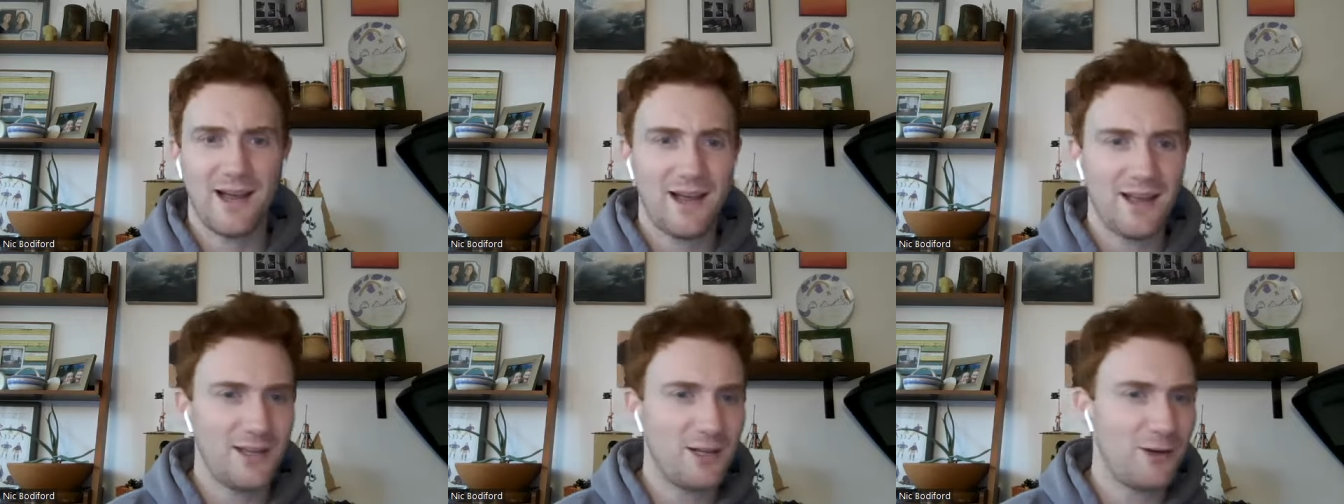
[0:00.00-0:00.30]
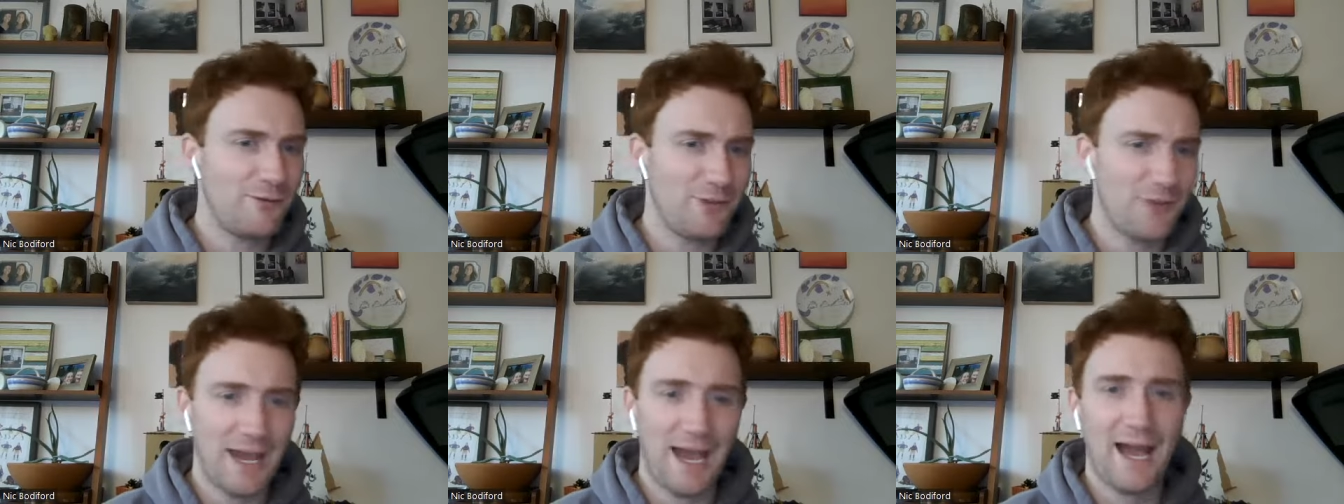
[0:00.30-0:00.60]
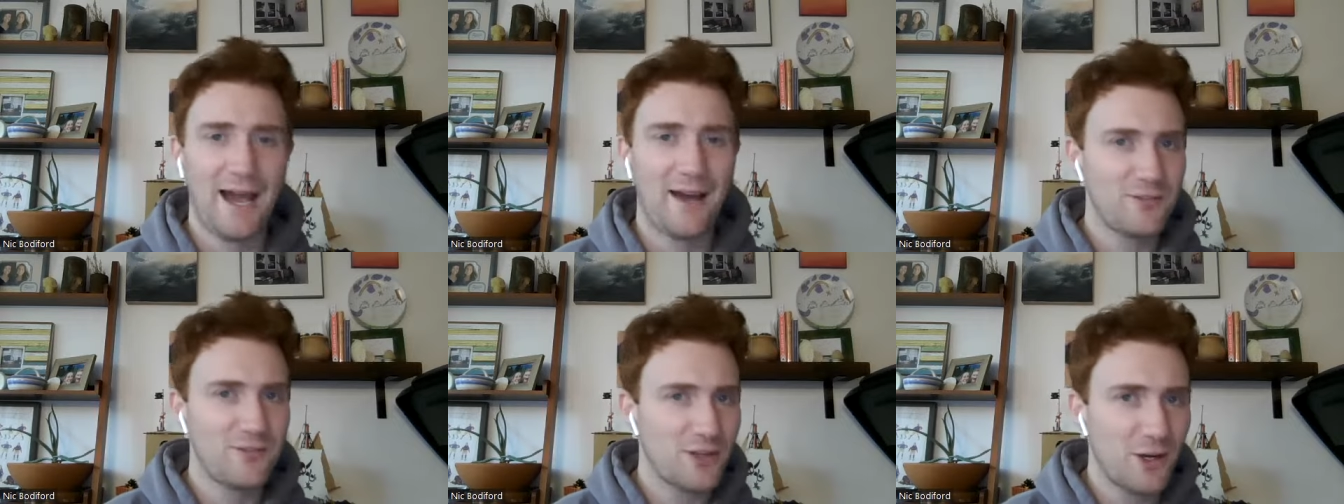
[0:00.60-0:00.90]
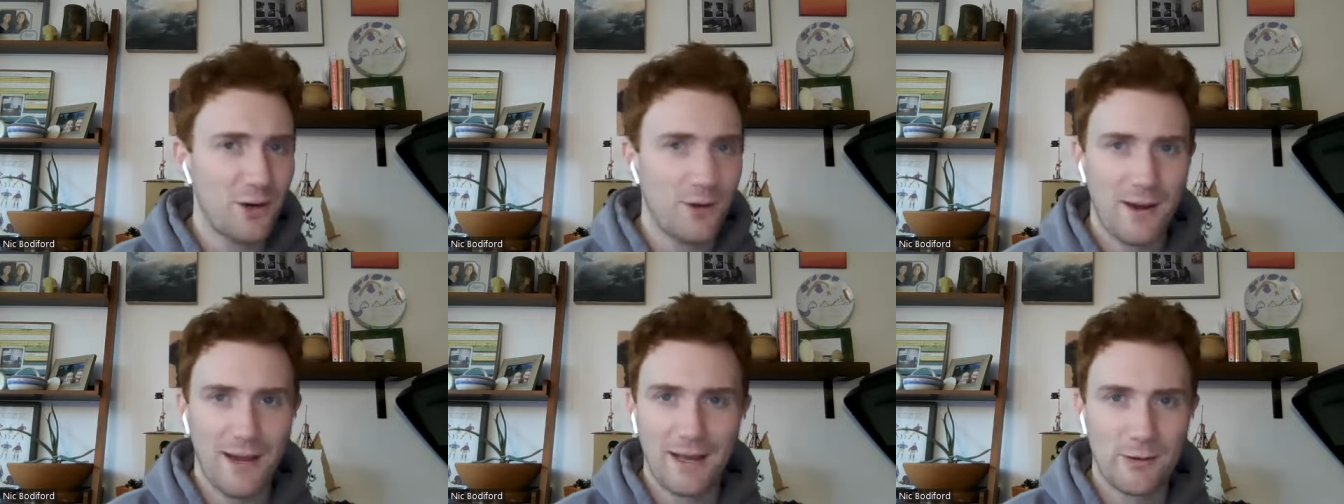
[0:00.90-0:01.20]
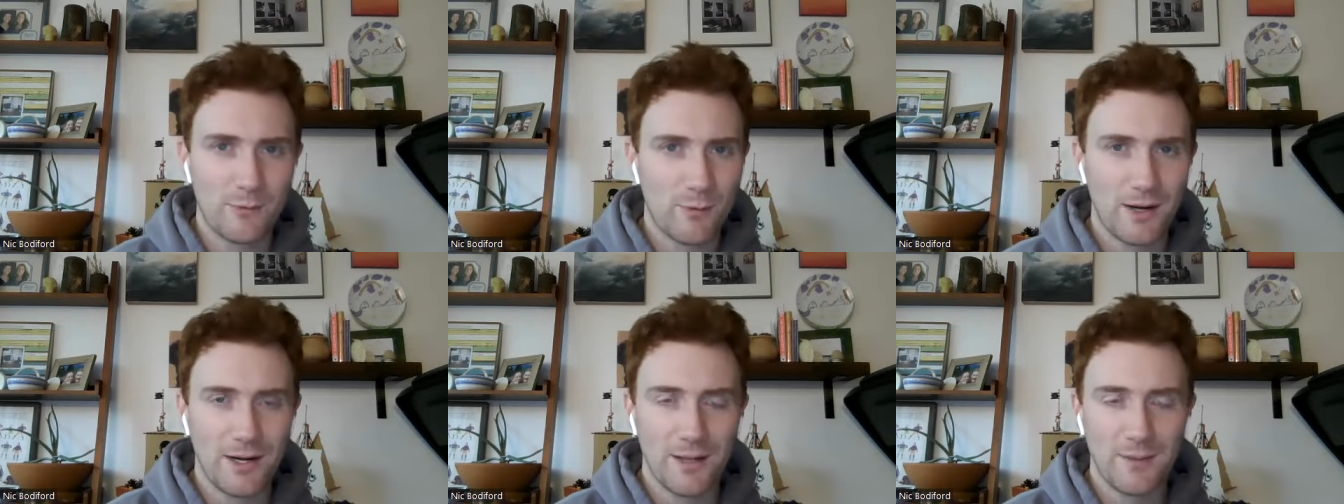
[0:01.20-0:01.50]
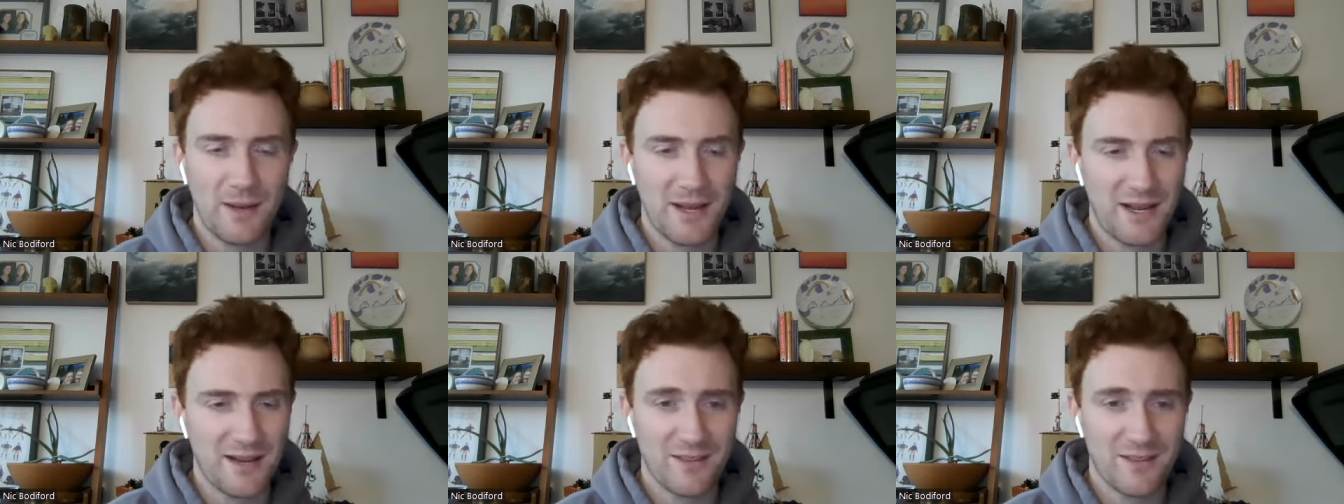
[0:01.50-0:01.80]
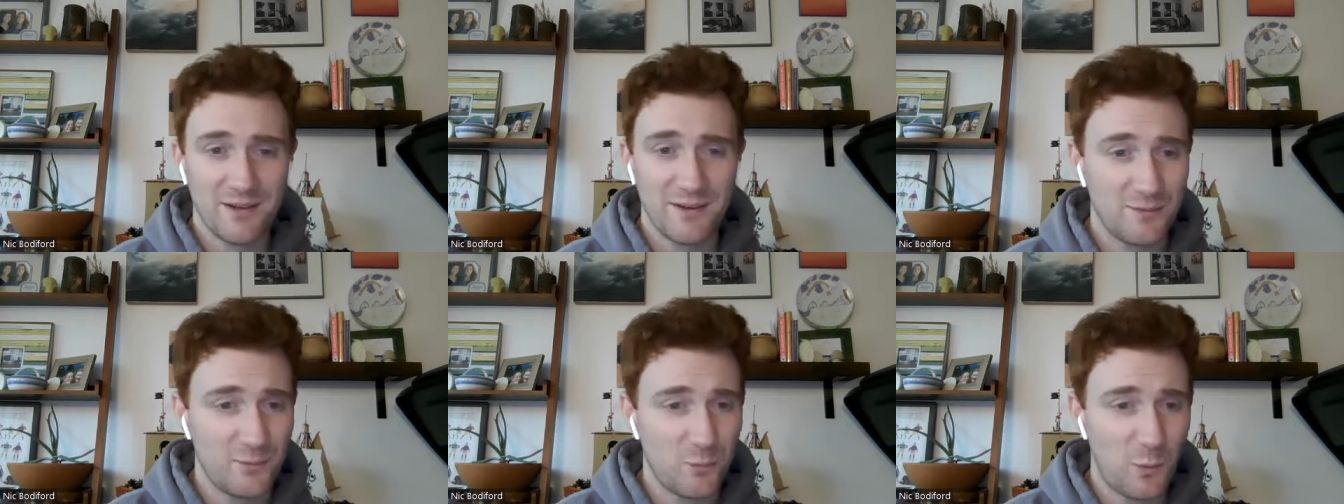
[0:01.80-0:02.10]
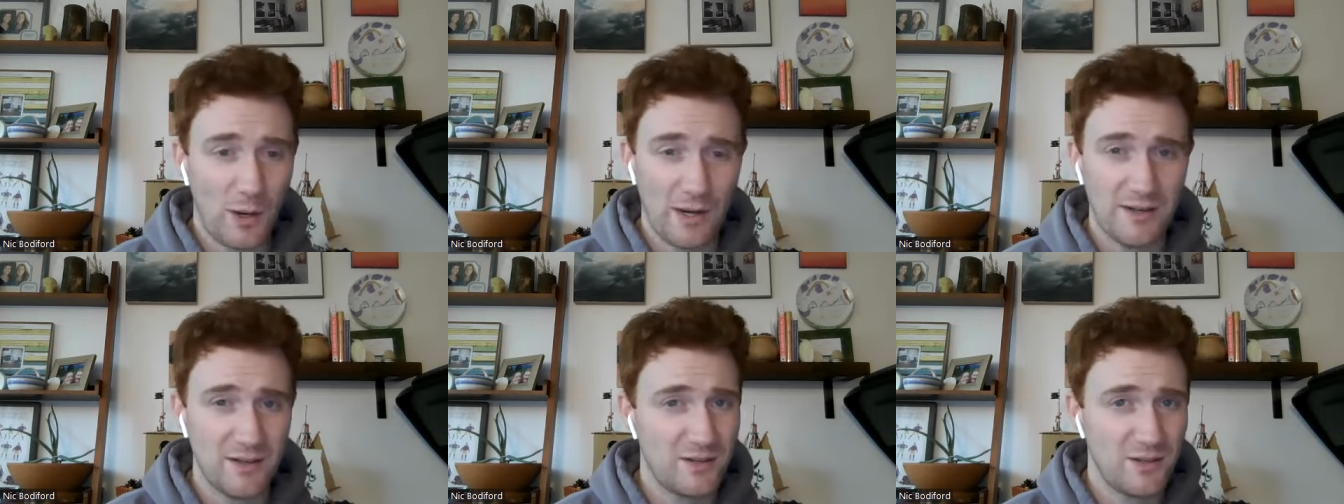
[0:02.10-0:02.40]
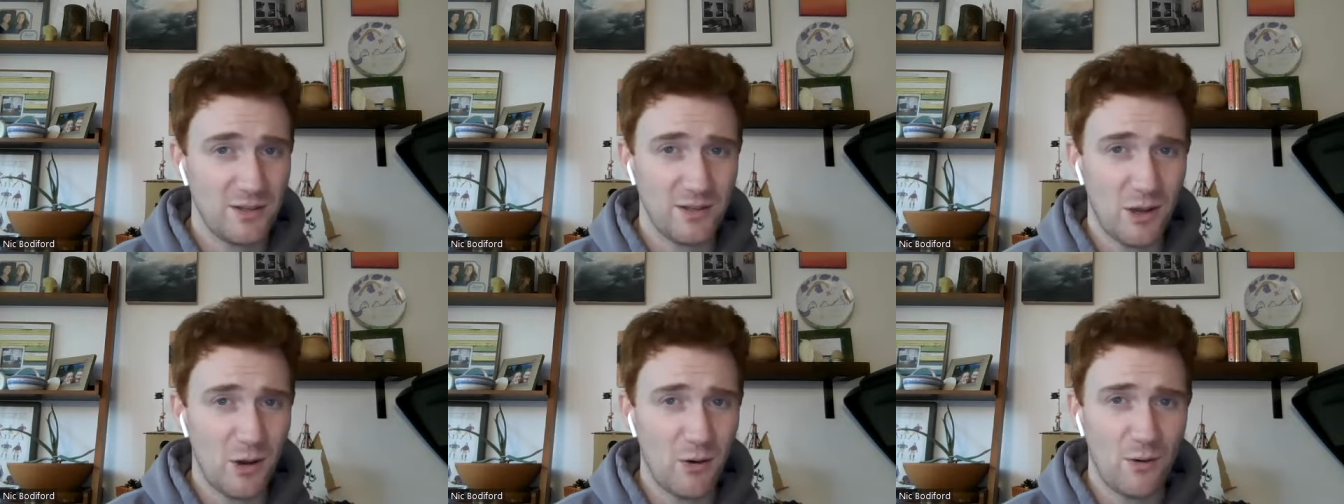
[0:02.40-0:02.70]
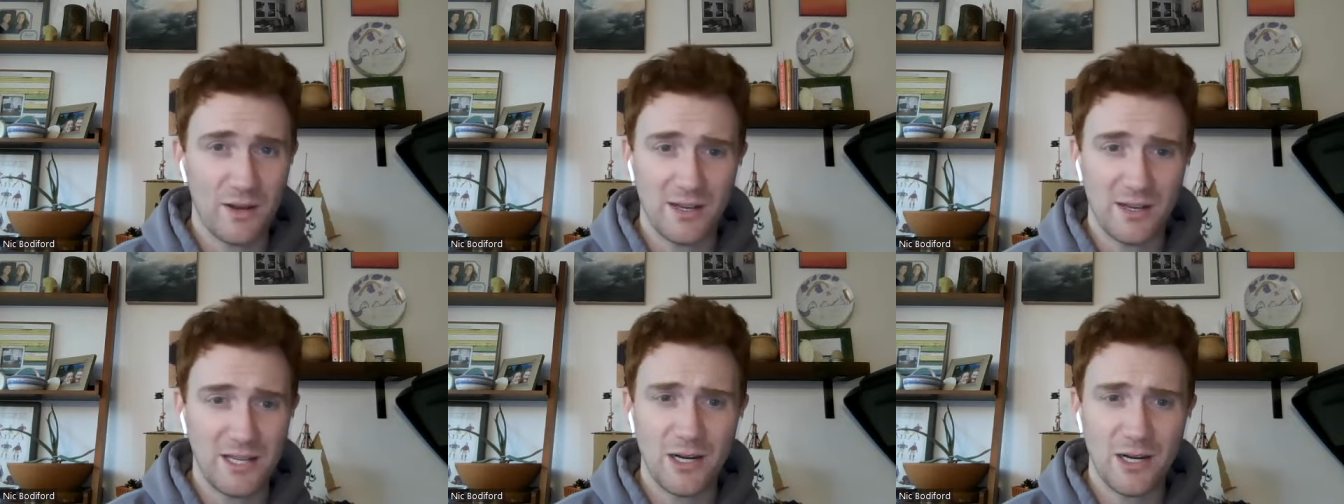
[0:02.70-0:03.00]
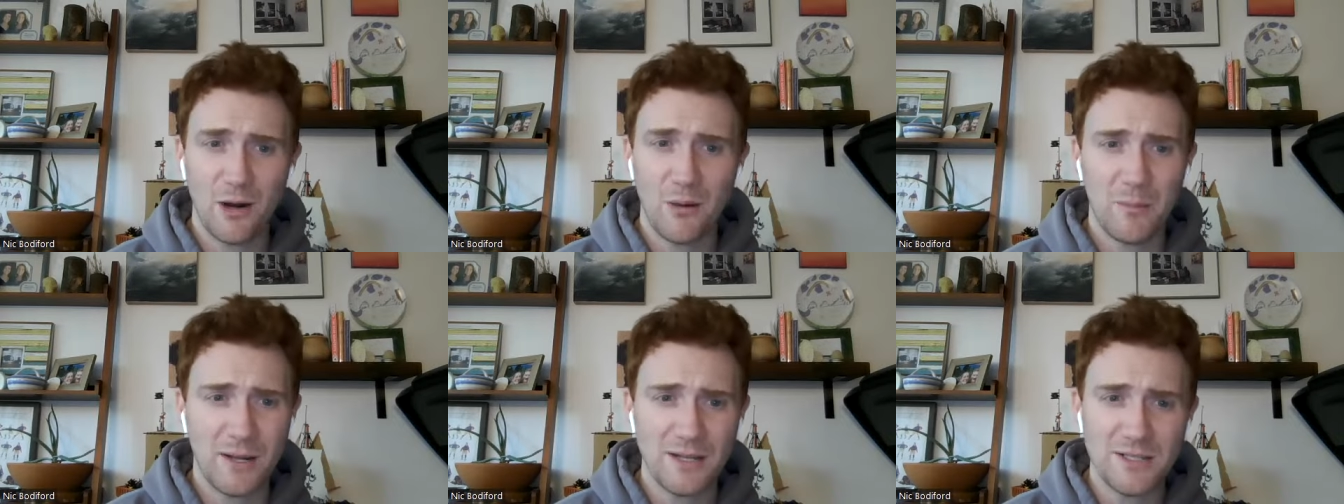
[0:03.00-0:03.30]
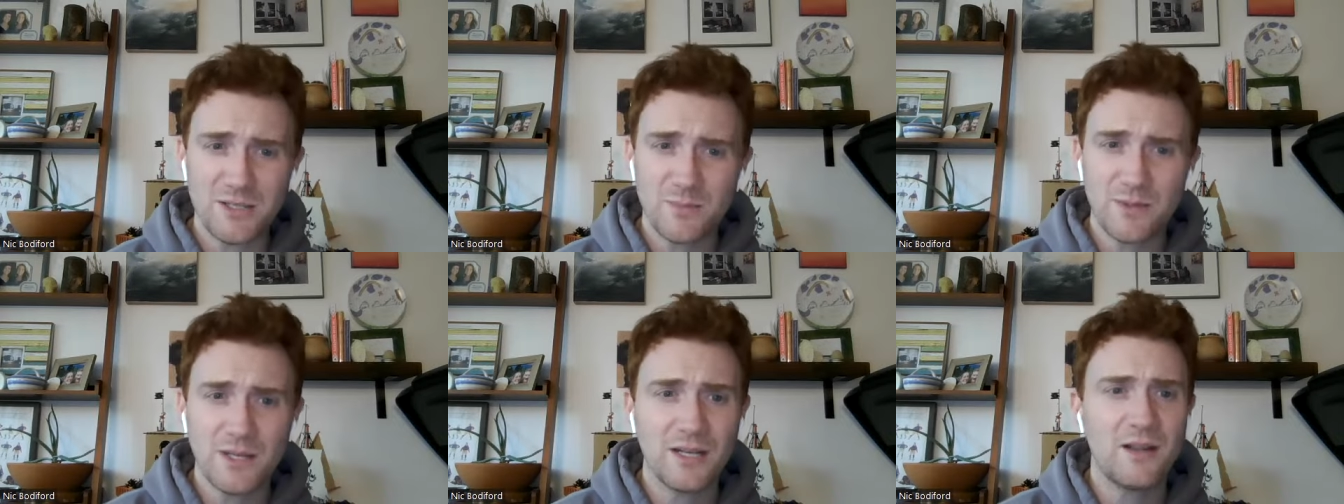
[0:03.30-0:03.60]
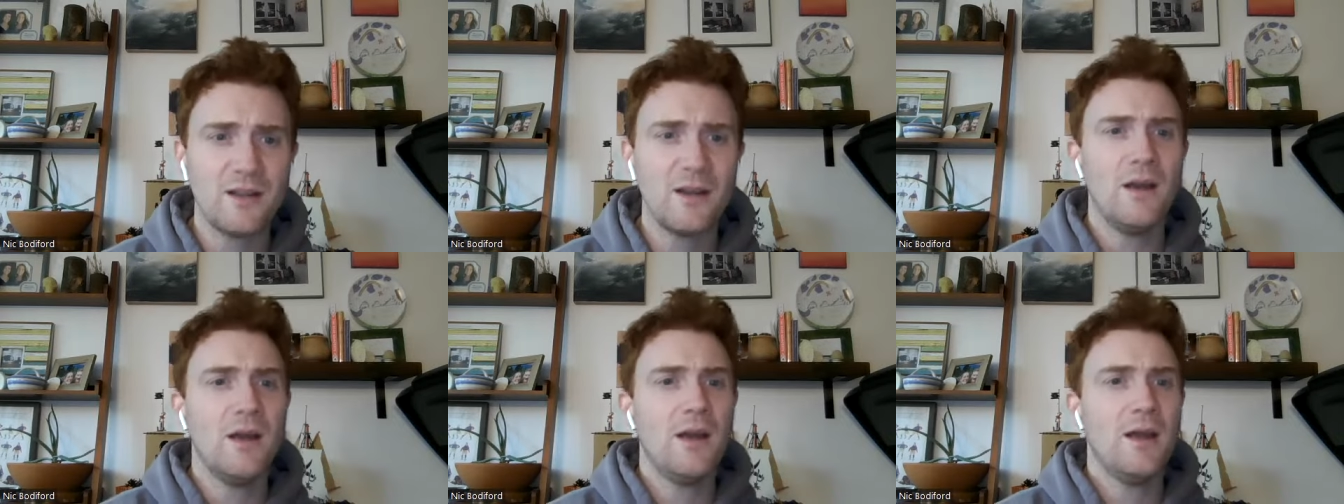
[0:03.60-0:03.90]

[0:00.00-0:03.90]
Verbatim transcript: you know if you have to go at a running back then why didn't you go get Eno benjamin